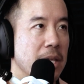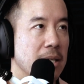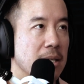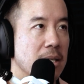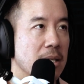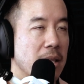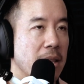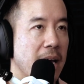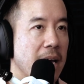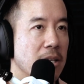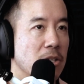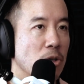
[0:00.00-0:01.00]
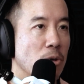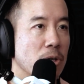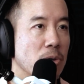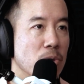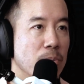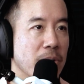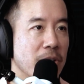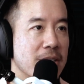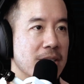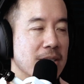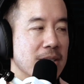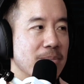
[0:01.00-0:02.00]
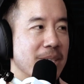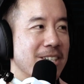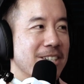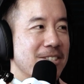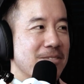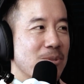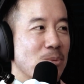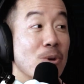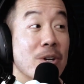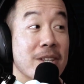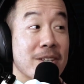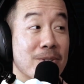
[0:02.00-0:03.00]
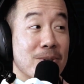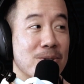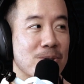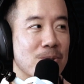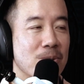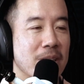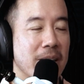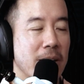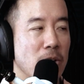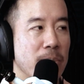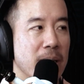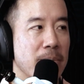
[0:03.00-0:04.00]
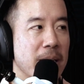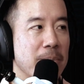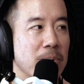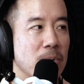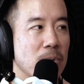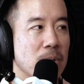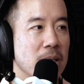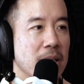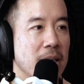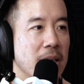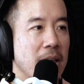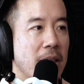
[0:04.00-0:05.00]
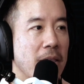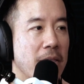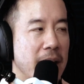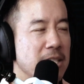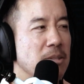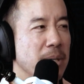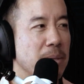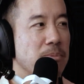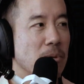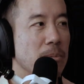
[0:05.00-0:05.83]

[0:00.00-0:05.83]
think that you're a good person because of the work that you do helping people, that's a big